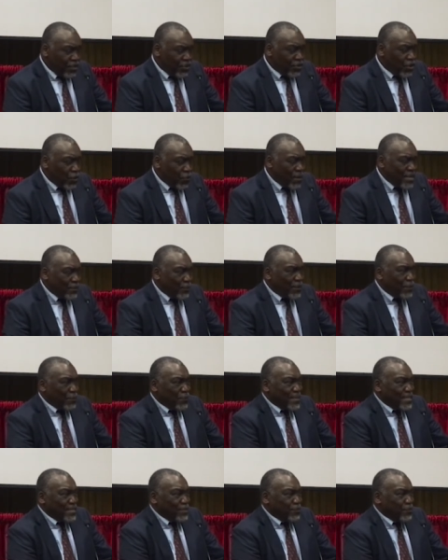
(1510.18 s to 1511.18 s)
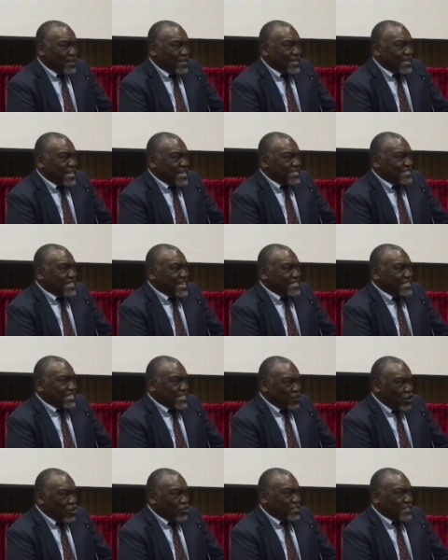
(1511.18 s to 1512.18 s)
you know, when, when, when there is that
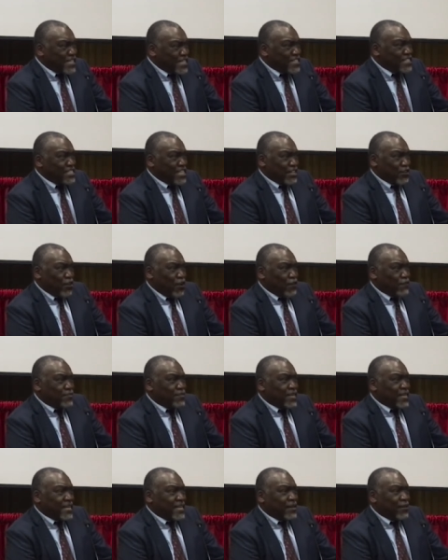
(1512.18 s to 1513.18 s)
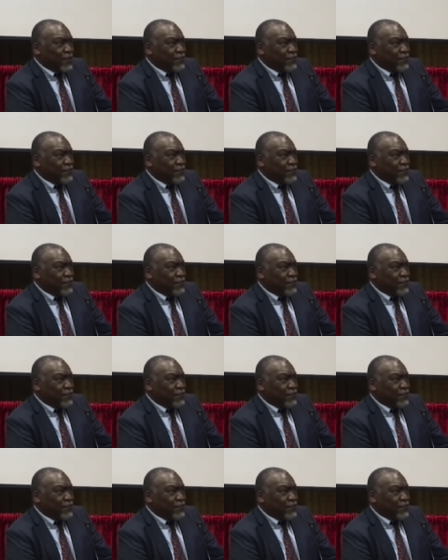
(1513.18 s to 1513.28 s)
recognition of the,